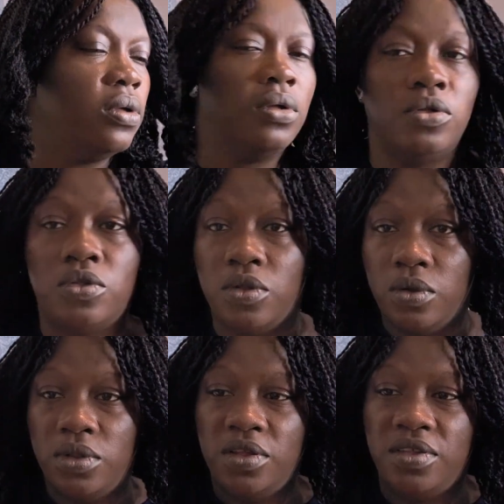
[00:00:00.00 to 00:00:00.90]
So
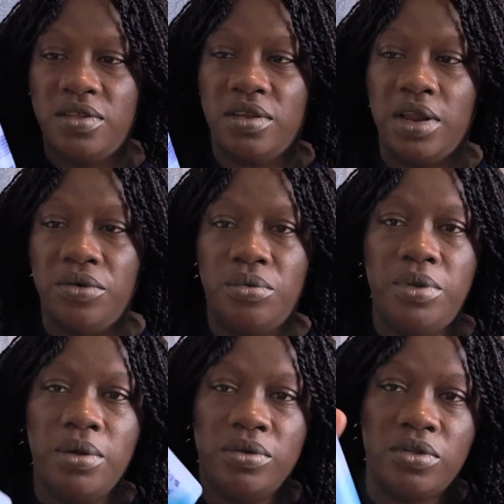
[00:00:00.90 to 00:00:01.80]
this is the Nairobi
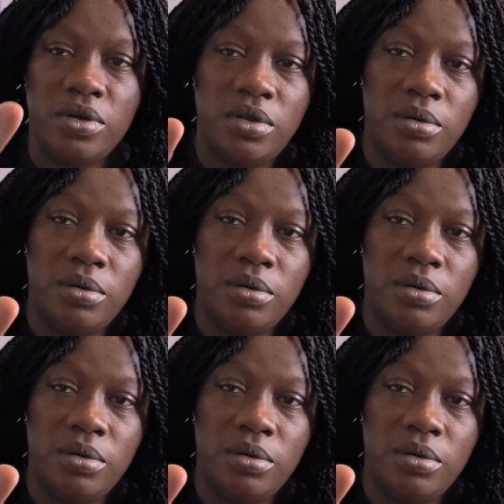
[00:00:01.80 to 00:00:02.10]
I was talking